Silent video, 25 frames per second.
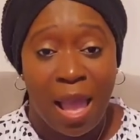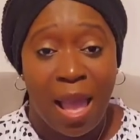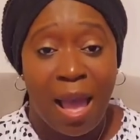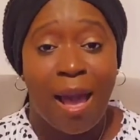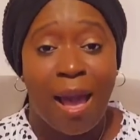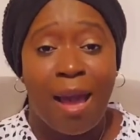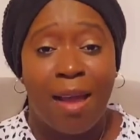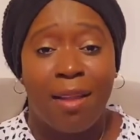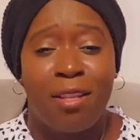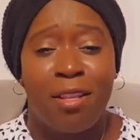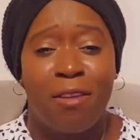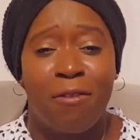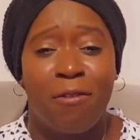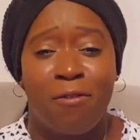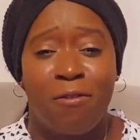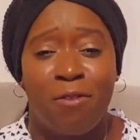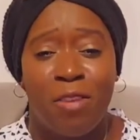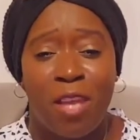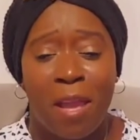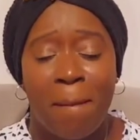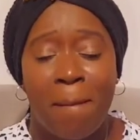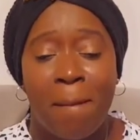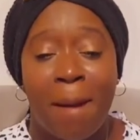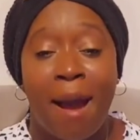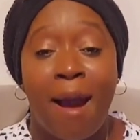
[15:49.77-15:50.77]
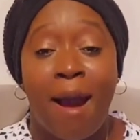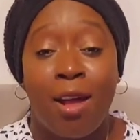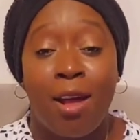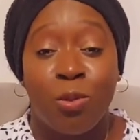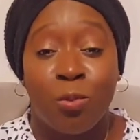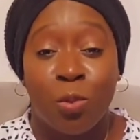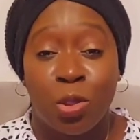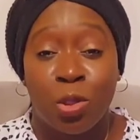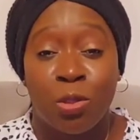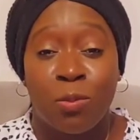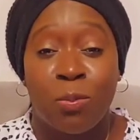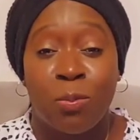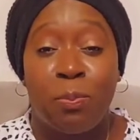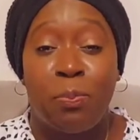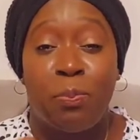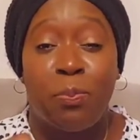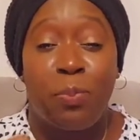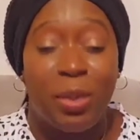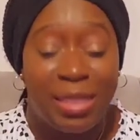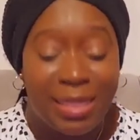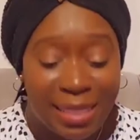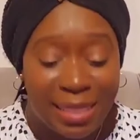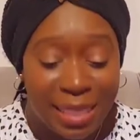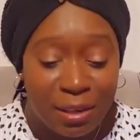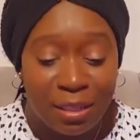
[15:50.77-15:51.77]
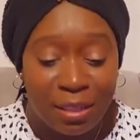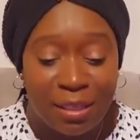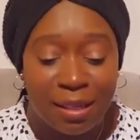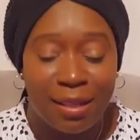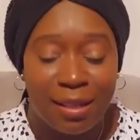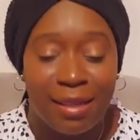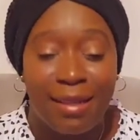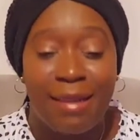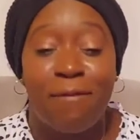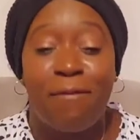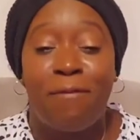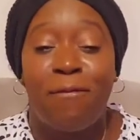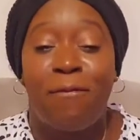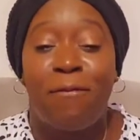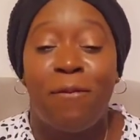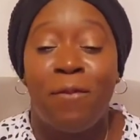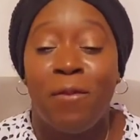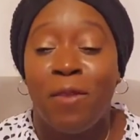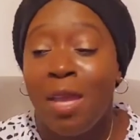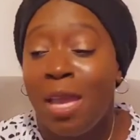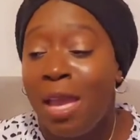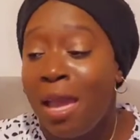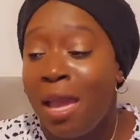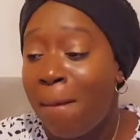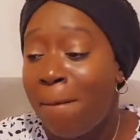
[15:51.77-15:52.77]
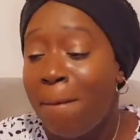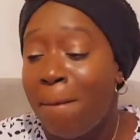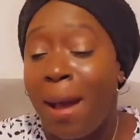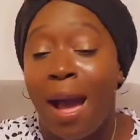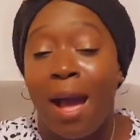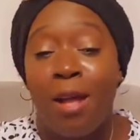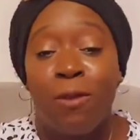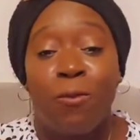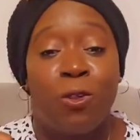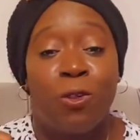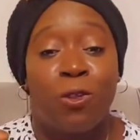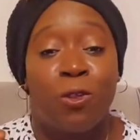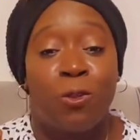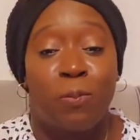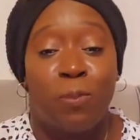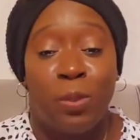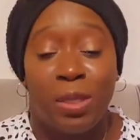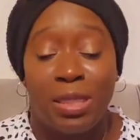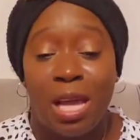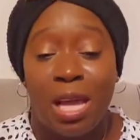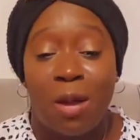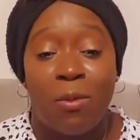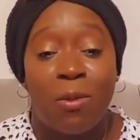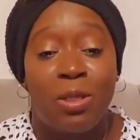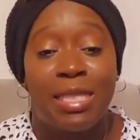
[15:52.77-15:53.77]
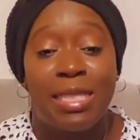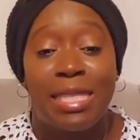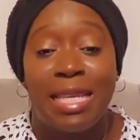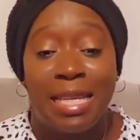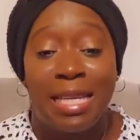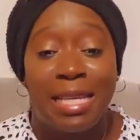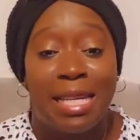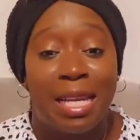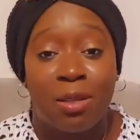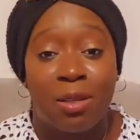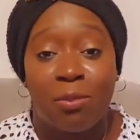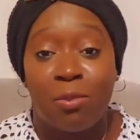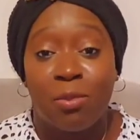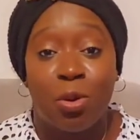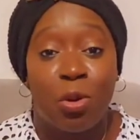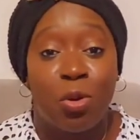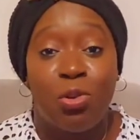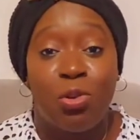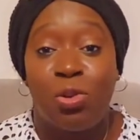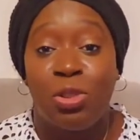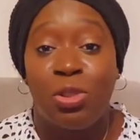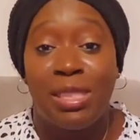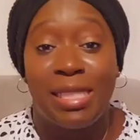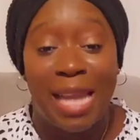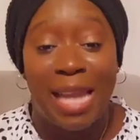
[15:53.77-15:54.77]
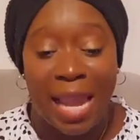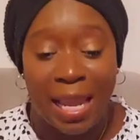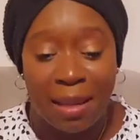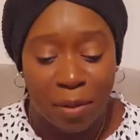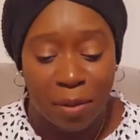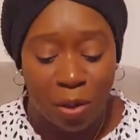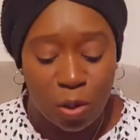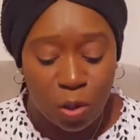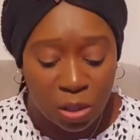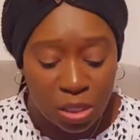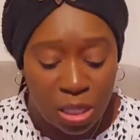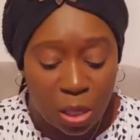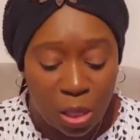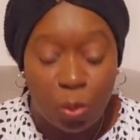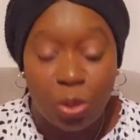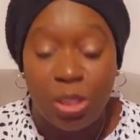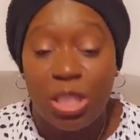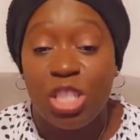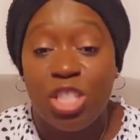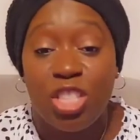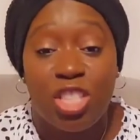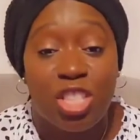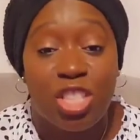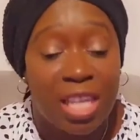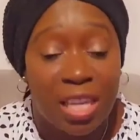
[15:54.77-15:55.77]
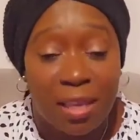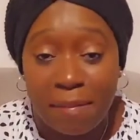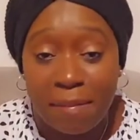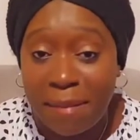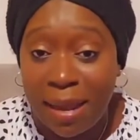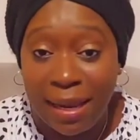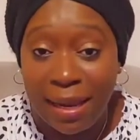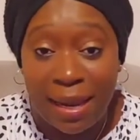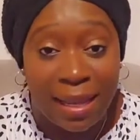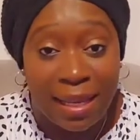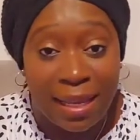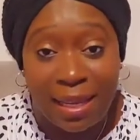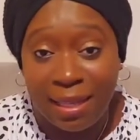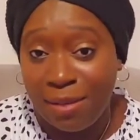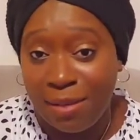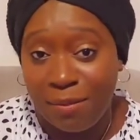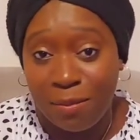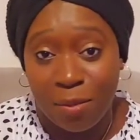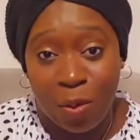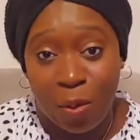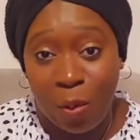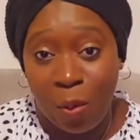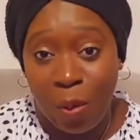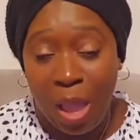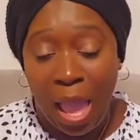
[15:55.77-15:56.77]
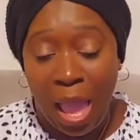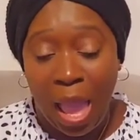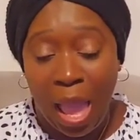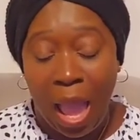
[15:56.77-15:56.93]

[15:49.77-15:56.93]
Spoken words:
I had a fear. My heart was beating. I was thinking that I'm going to die because I couldn't shake my leg anymore.